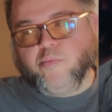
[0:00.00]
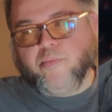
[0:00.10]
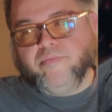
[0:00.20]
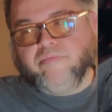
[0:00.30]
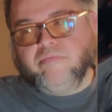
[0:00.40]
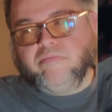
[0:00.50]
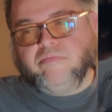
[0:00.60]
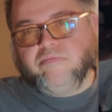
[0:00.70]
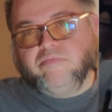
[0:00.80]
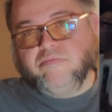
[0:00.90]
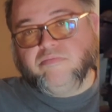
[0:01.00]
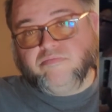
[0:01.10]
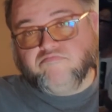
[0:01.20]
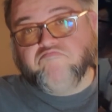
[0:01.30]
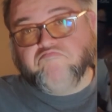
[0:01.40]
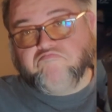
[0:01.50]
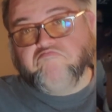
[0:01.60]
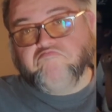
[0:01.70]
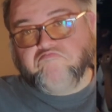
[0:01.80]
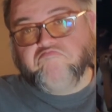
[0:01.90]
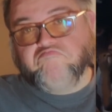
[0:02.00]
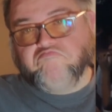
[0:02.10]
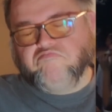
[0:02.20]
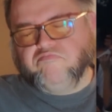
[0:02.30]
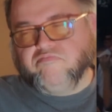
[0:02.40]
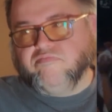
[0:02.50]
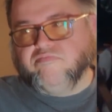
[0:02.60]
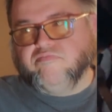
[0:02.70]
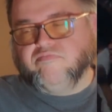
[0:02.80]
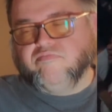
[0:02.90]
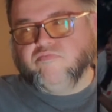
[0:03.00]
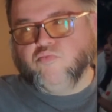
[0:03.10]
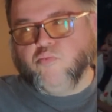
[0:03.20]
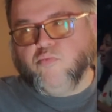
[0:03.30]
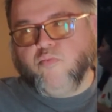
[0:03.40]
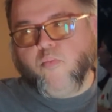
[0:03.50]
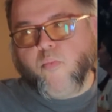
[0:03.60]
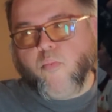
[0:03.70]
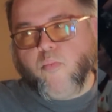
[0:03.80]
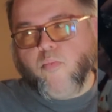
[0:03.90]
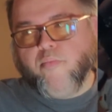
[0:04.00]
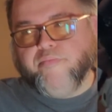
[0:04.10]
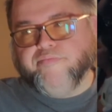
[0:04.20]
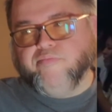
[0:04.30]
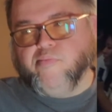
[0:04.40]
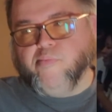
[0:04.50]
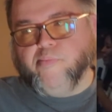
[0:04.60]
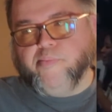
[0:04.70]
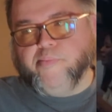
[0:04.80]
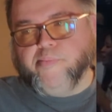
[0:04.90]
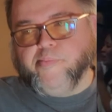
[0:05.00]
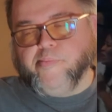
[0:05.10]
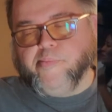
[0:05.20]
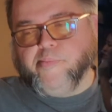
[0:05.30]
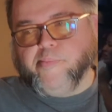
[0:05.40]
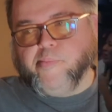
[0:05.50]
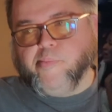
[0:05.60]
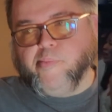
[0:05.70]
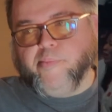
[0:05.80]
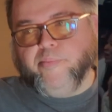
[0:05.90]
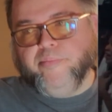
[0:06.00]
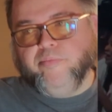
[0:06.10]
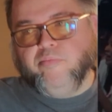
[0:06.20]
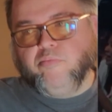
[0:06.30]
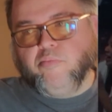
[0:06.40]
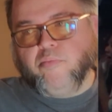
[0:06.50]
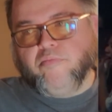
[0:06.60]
[no speech]